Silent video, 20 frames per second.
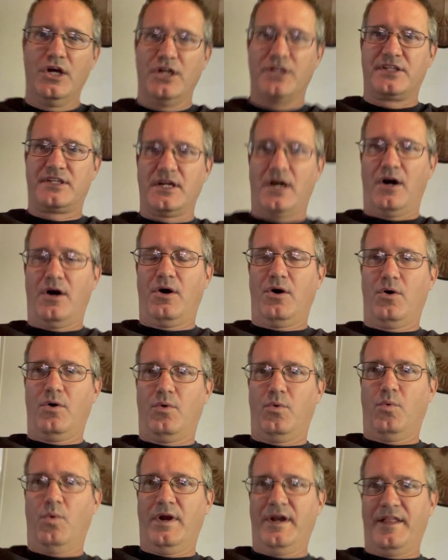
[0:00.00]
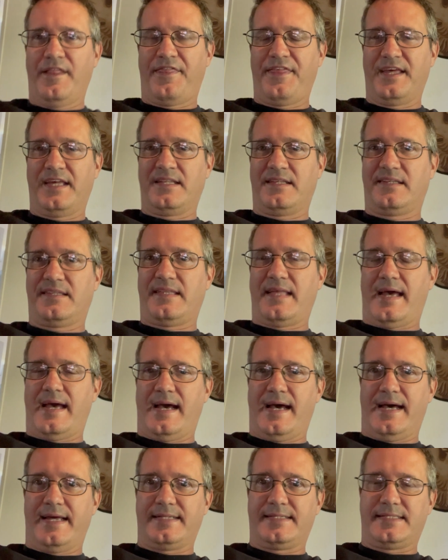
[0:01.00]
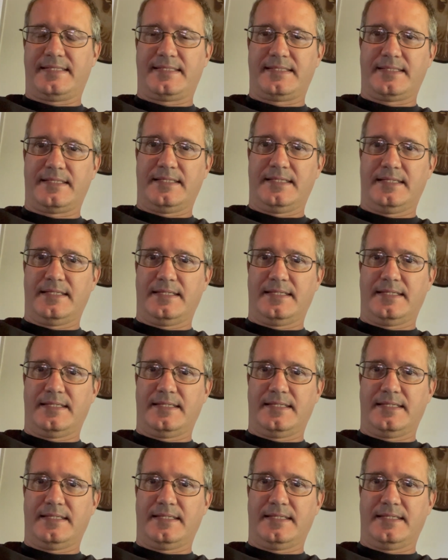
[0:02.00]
So one of the things that